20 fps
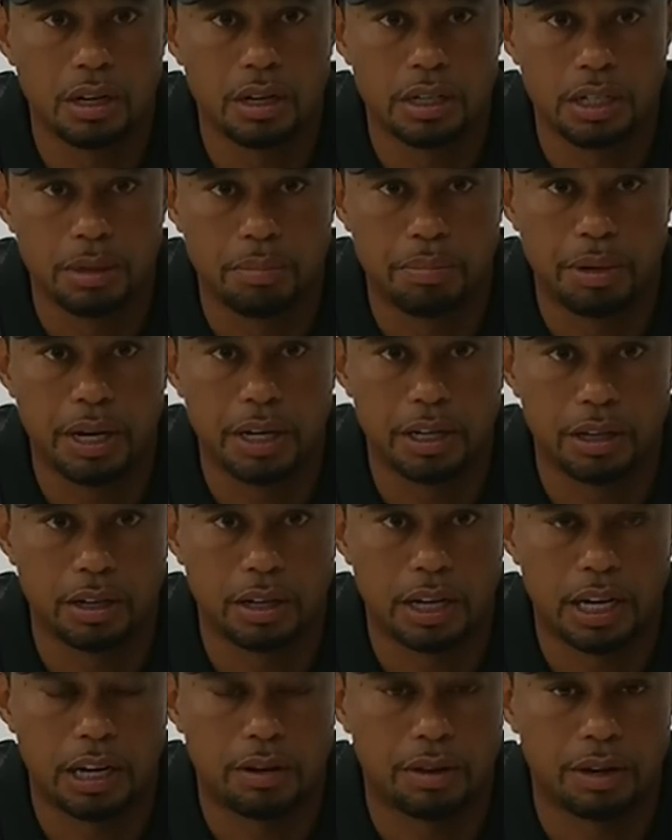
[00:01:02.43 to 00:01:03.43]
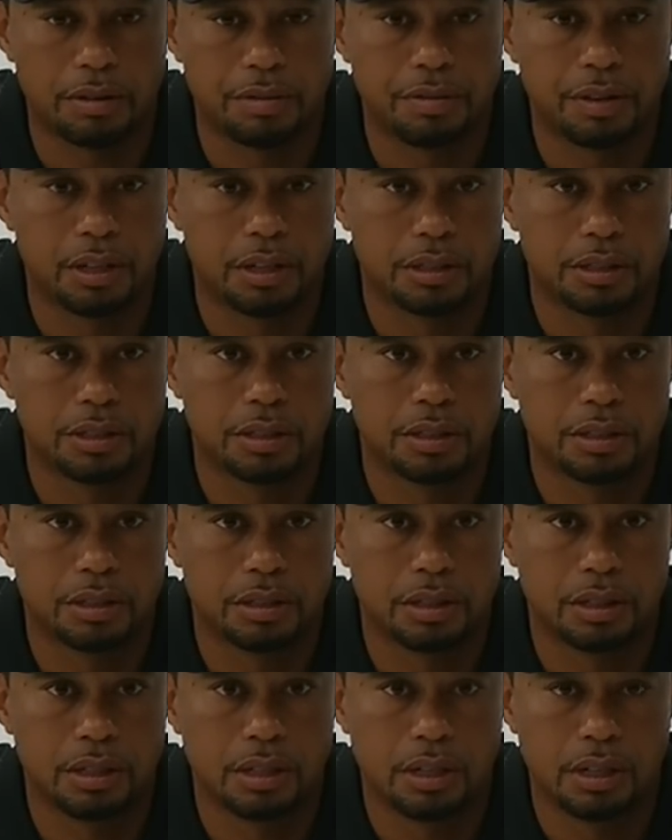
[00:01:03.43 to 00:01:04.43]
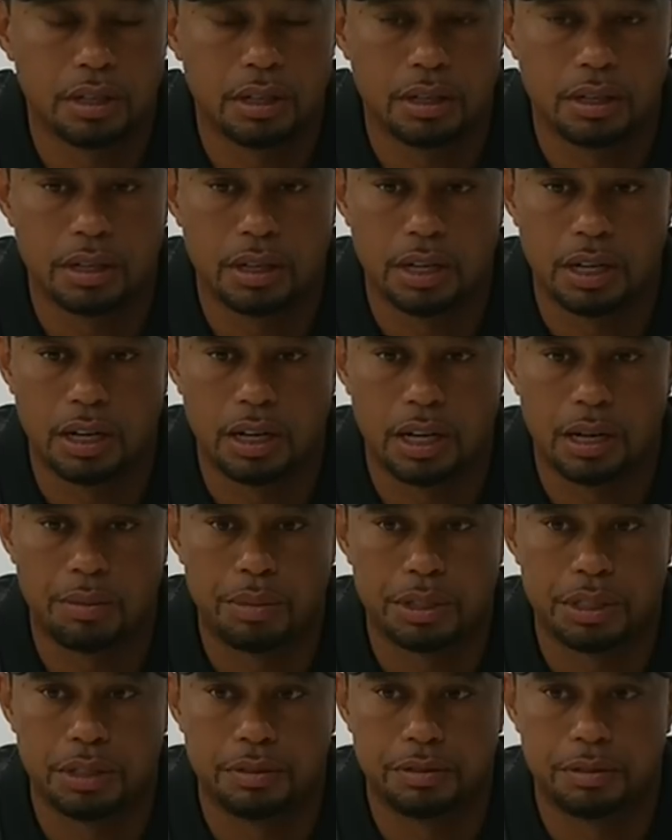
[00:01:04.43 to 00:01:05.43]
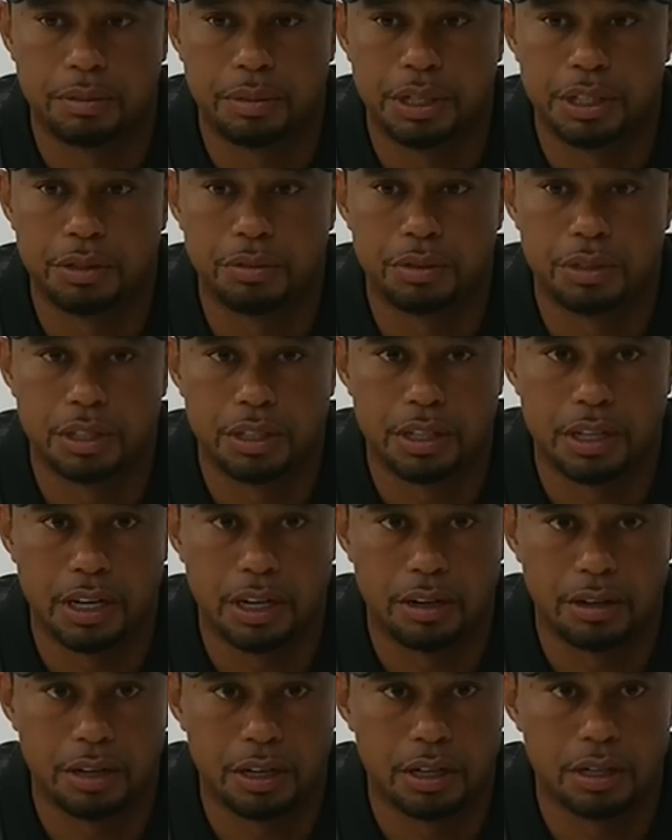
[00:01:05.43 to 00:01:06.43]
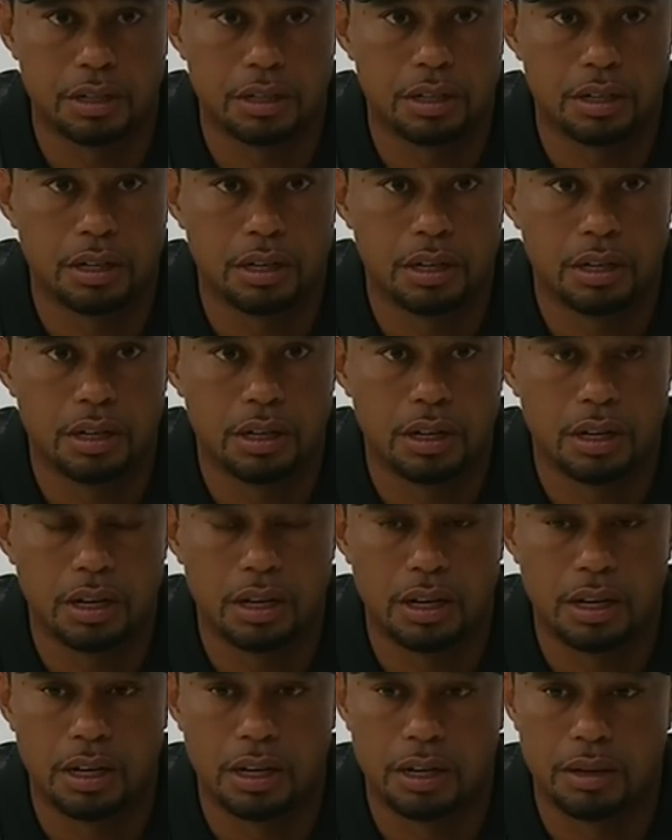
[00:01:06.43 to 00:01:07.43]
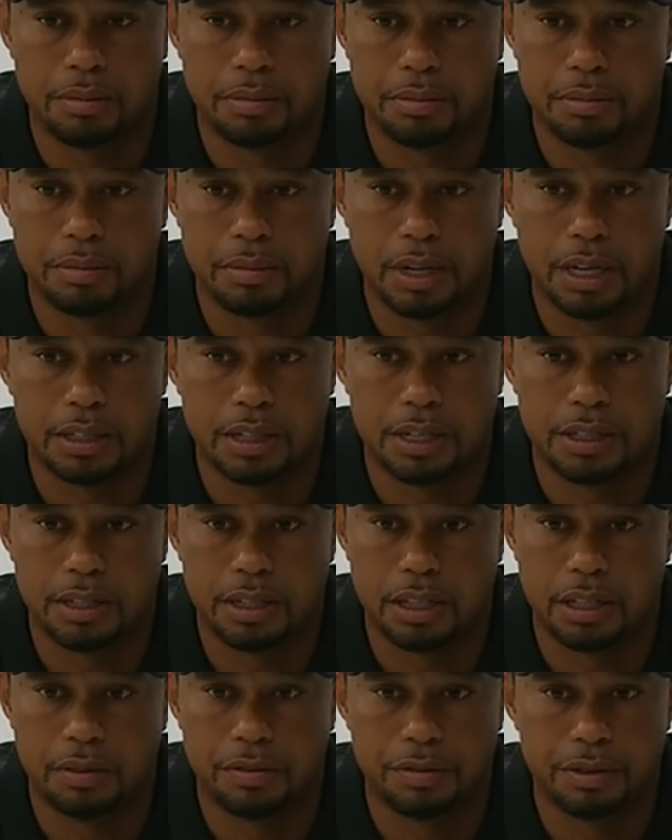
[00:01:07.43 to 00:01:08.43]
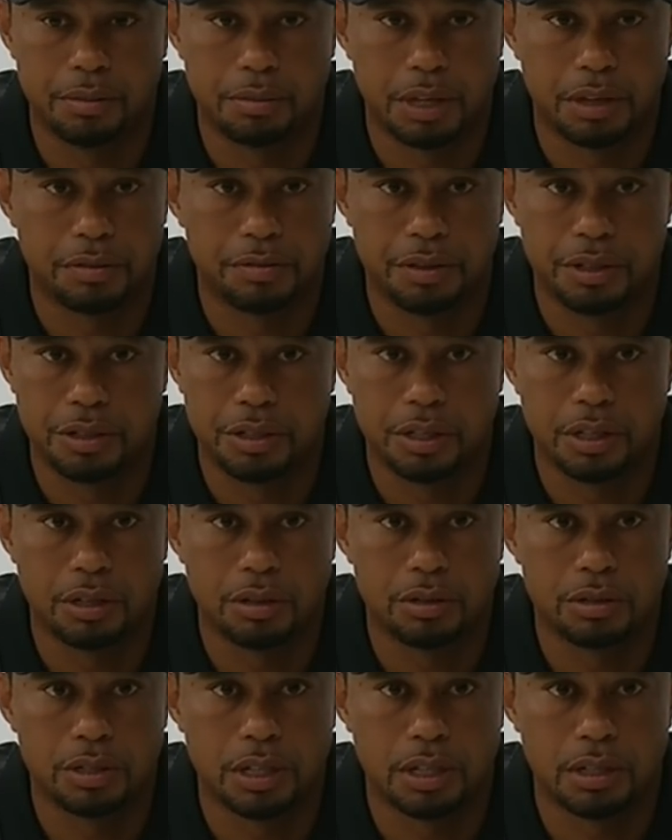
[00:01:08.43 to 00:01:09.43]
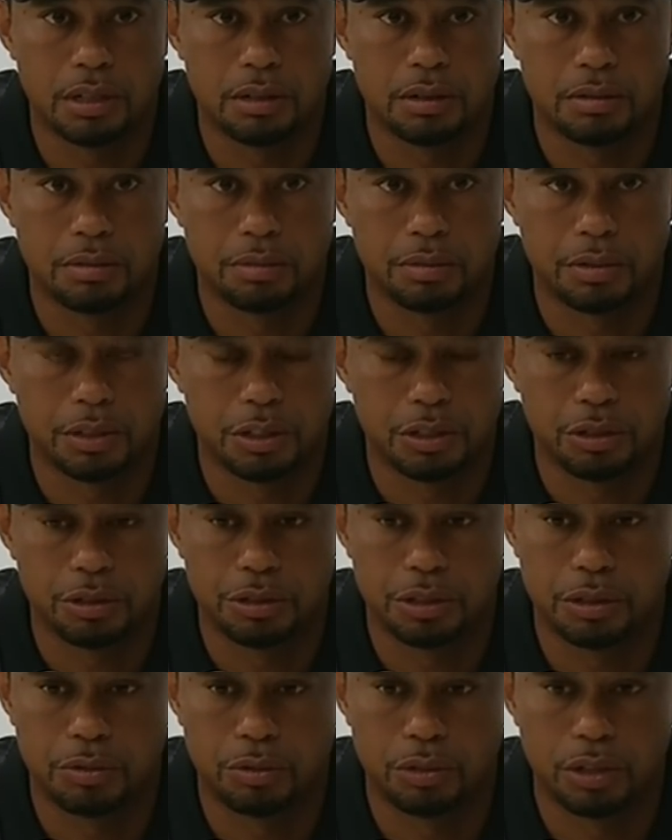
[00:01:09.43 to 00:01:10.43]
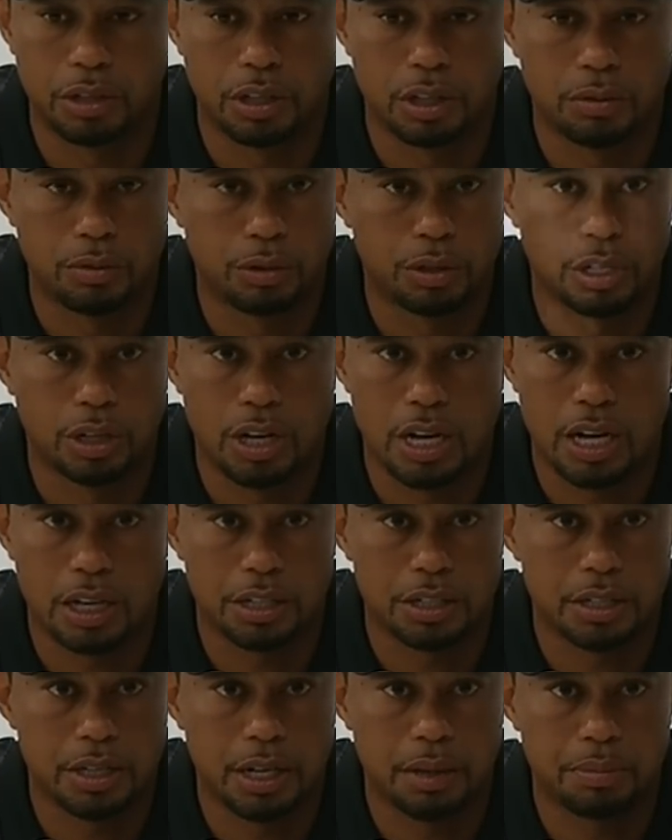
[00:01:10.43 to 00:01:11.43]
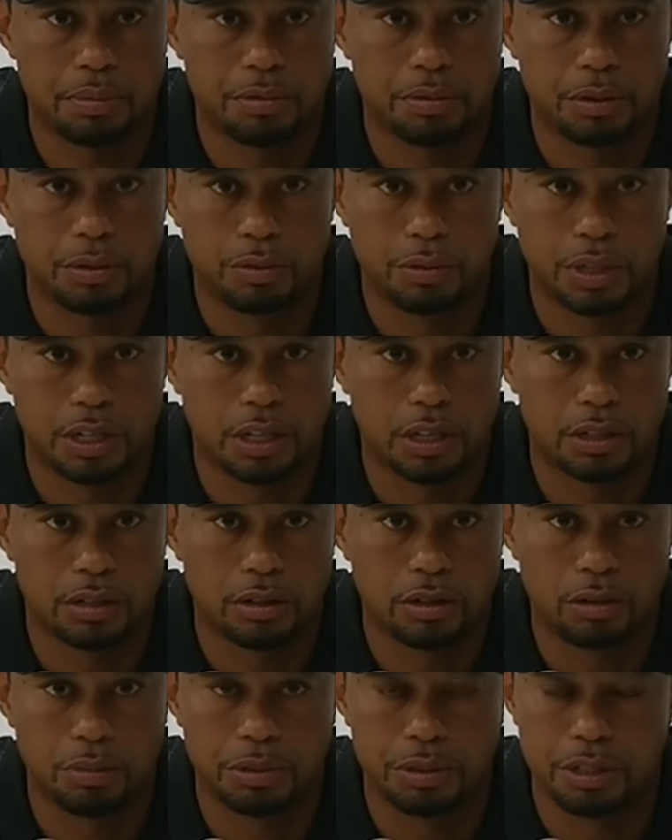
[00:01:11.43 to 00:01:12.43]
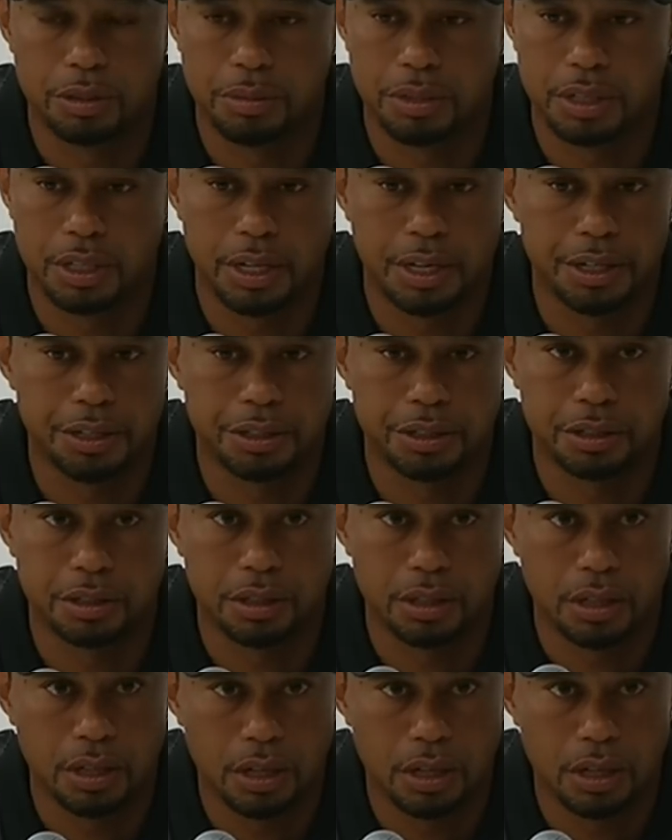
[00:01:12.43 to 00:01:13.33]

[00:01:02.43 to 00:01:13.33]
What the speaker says: depending on how I felt, how much inflammation was in the area. As I said, my physios and our surgeon were in lockstep with one another, open communication.